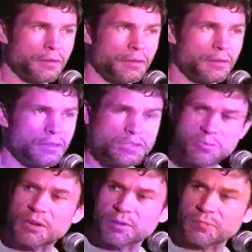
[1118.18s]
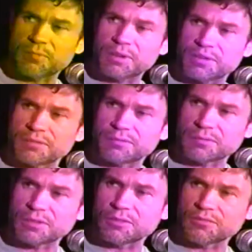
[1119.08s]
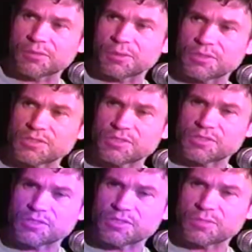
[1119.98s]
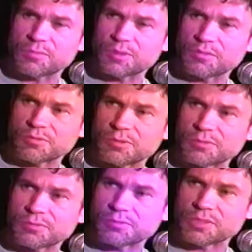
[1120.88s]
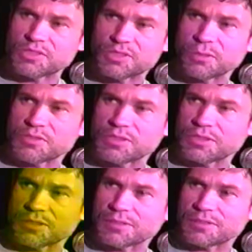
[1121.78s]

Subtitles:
he's been a big influence and just a wonderful associate,